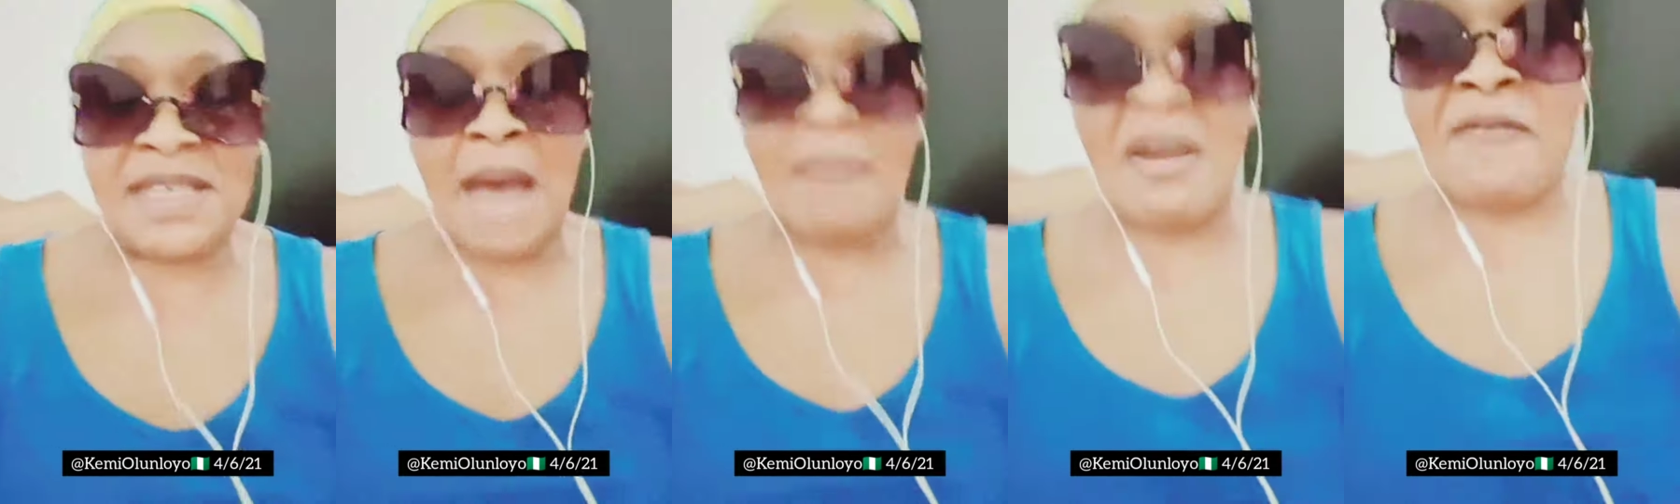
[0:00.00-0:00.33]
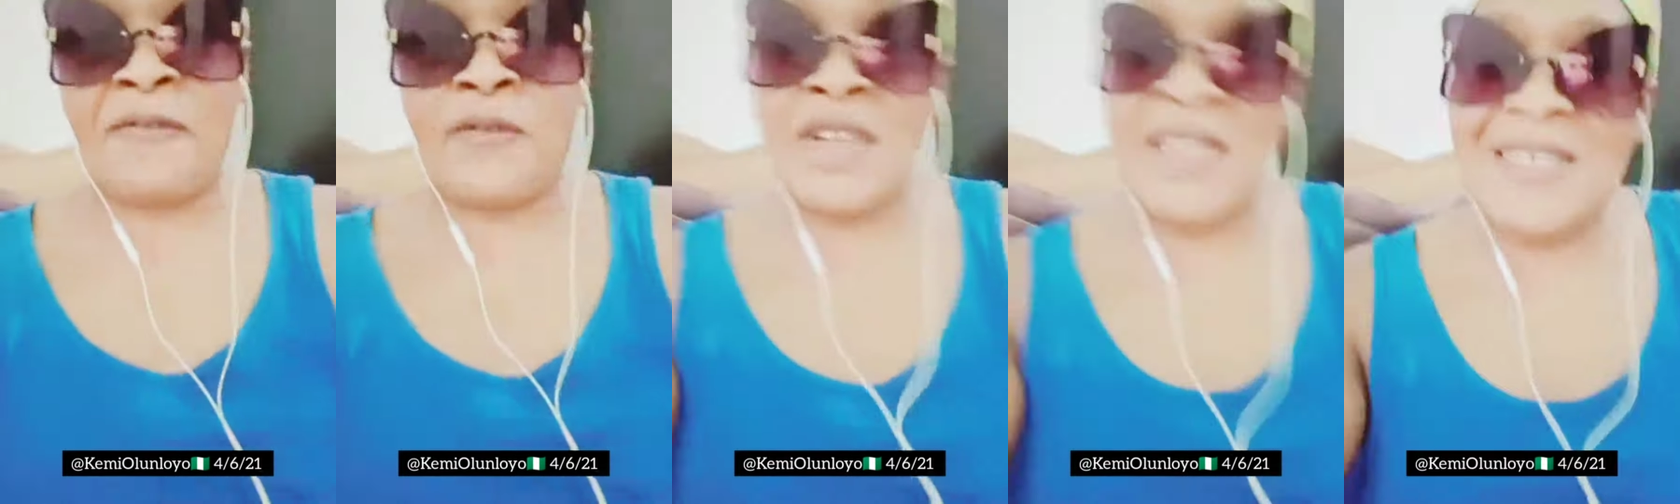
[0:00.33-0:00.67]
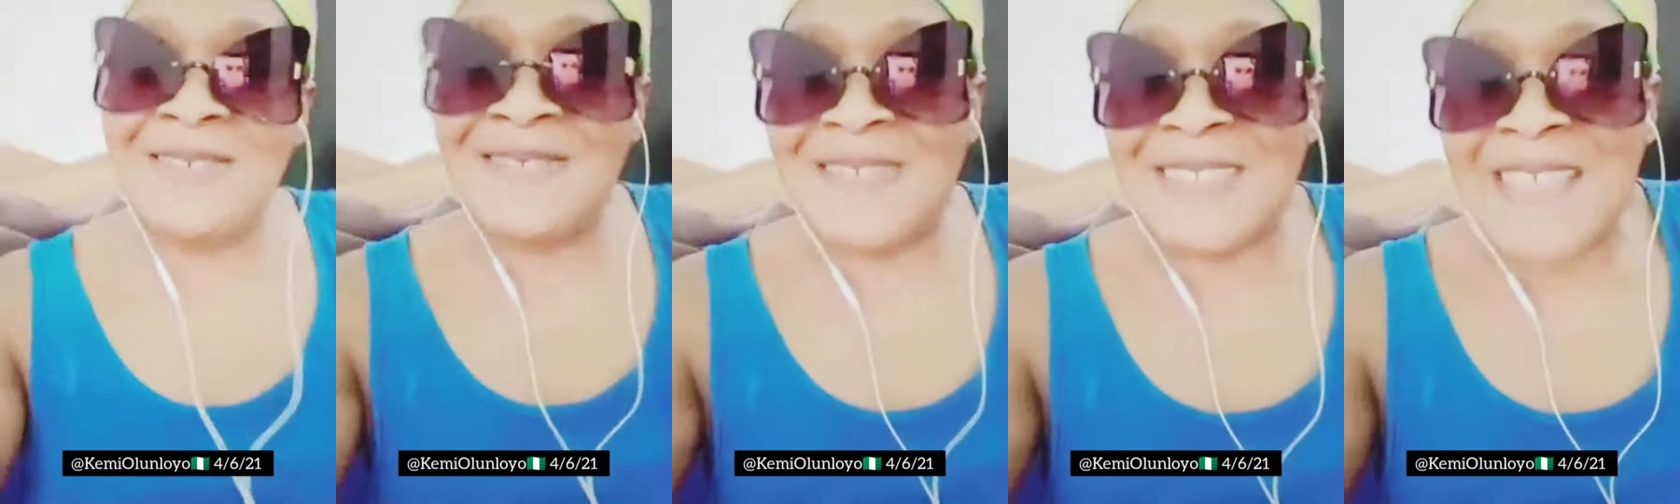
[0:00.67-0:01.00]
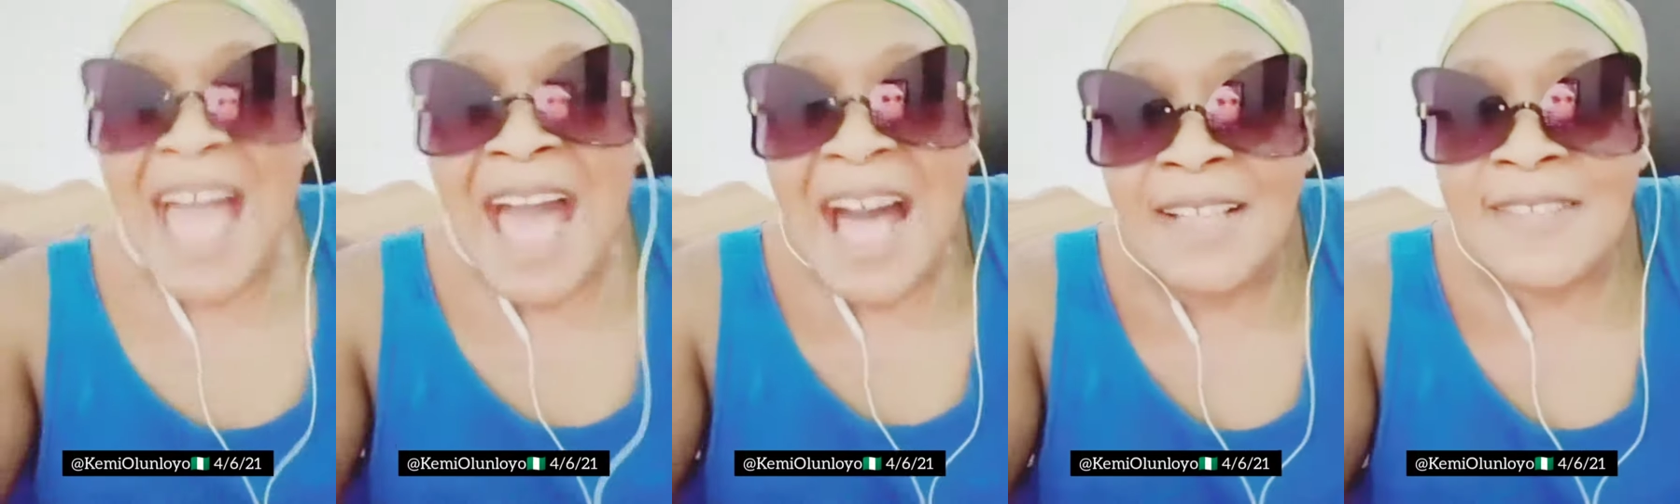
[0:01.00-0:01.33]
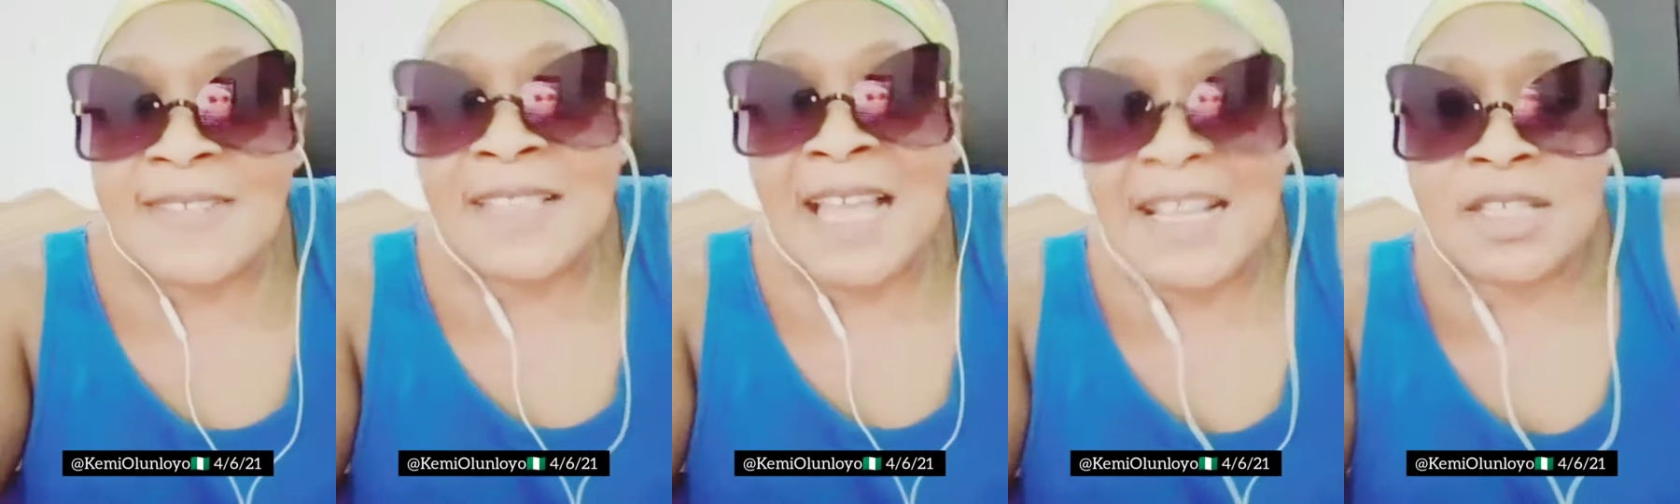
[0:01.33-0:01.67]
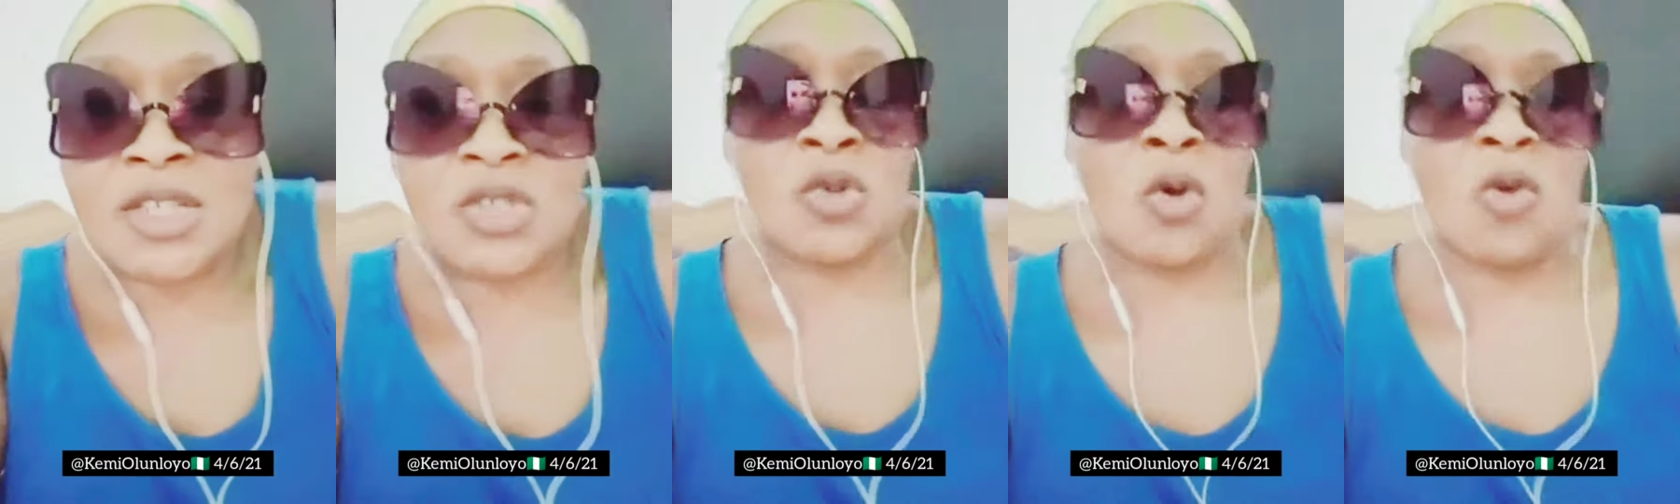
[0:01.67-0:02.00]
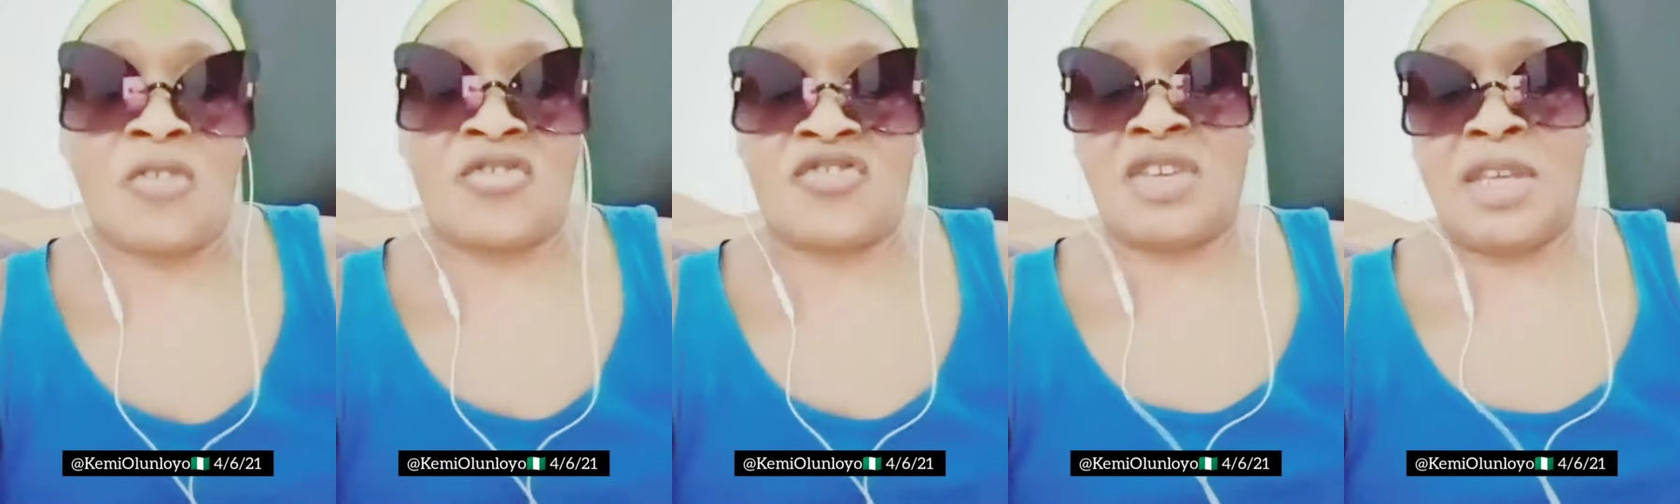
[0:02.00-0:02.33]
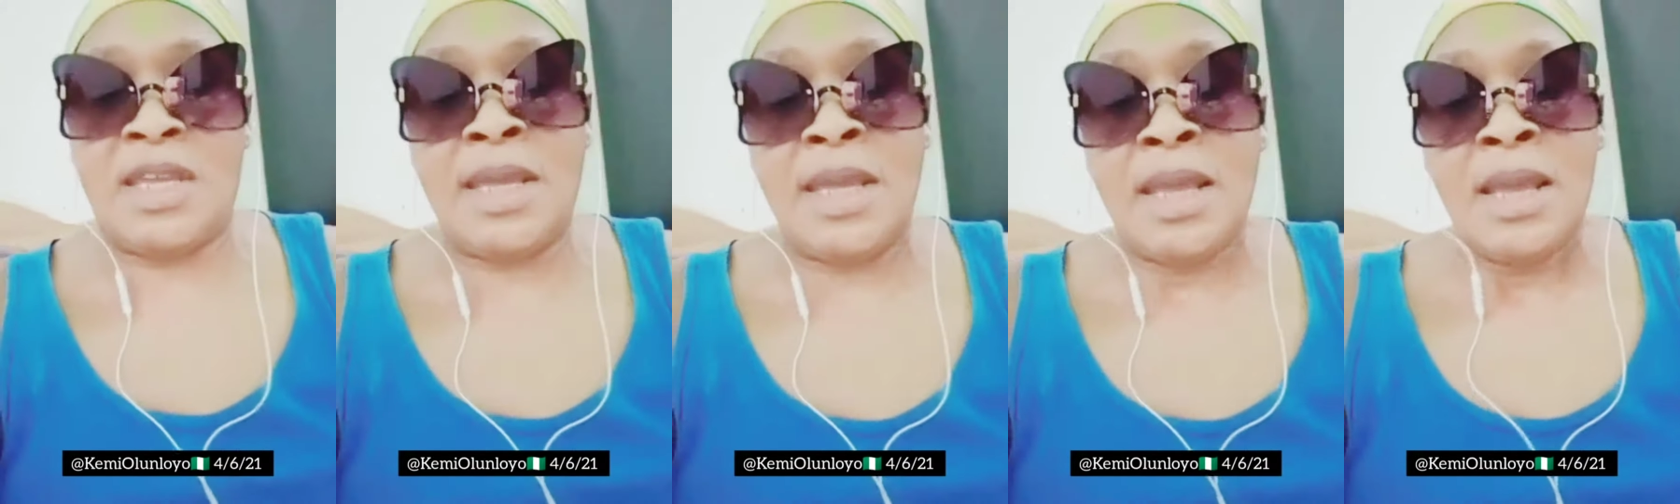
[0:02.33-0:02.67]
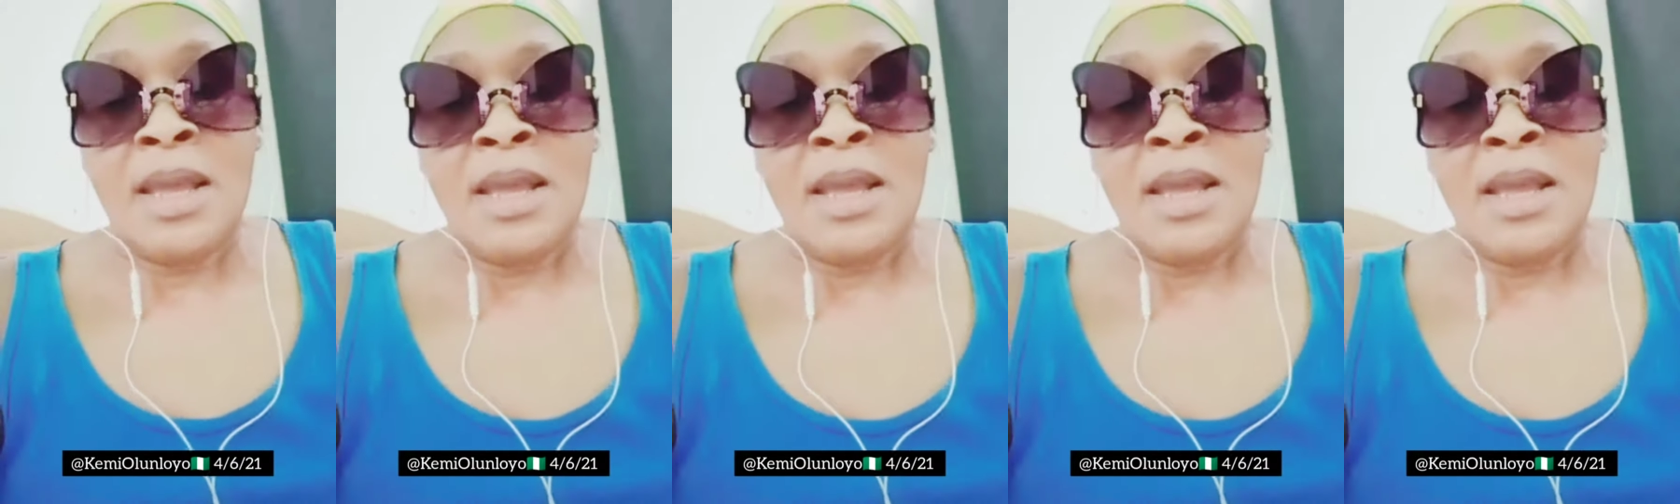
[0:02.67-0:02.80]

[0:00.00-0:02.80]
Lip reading: I'm a funny styles. Latin sorrow singing.